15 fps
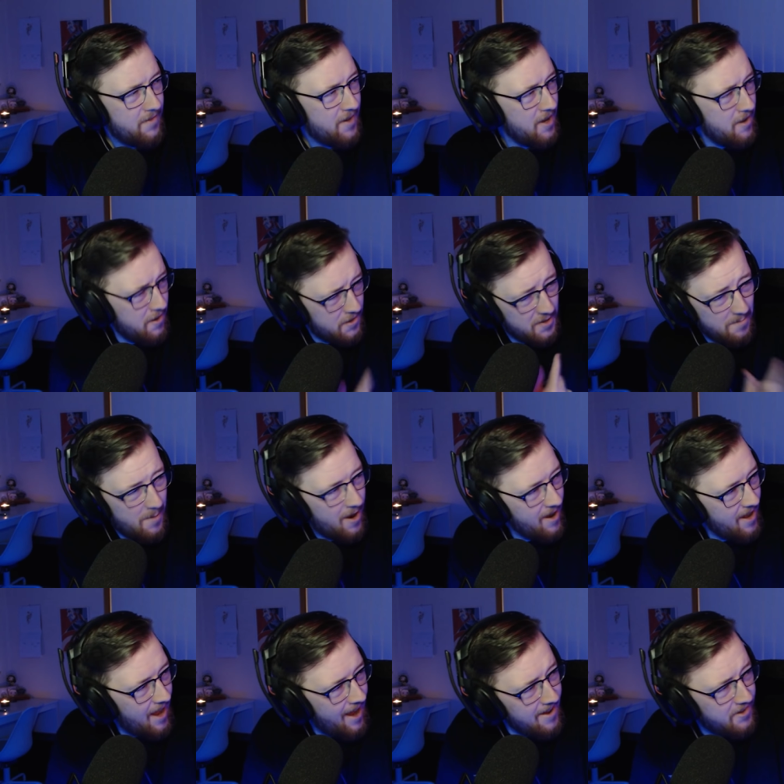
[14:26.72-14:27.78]
Send her to
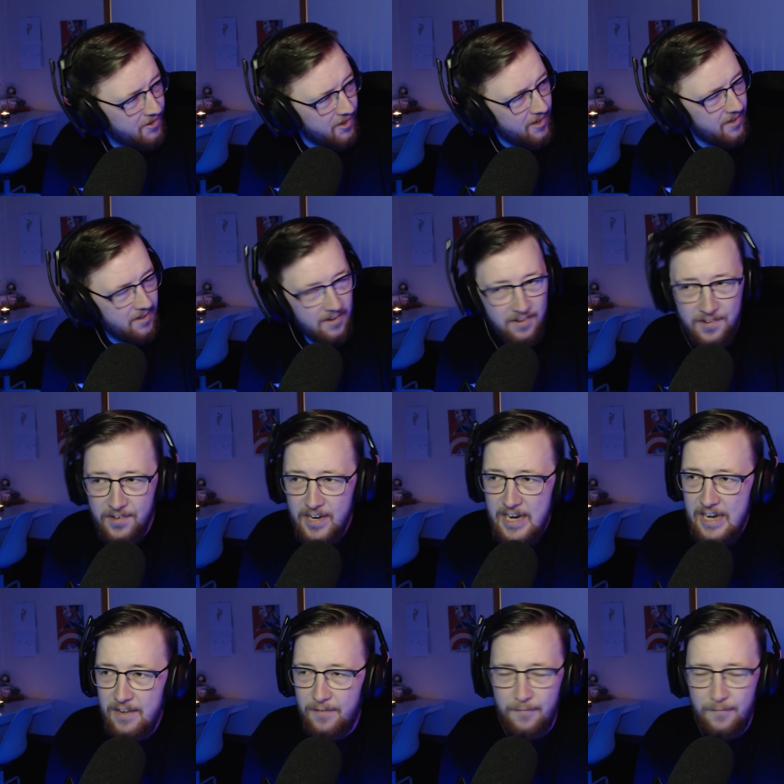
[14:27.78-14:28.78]
my agent. She's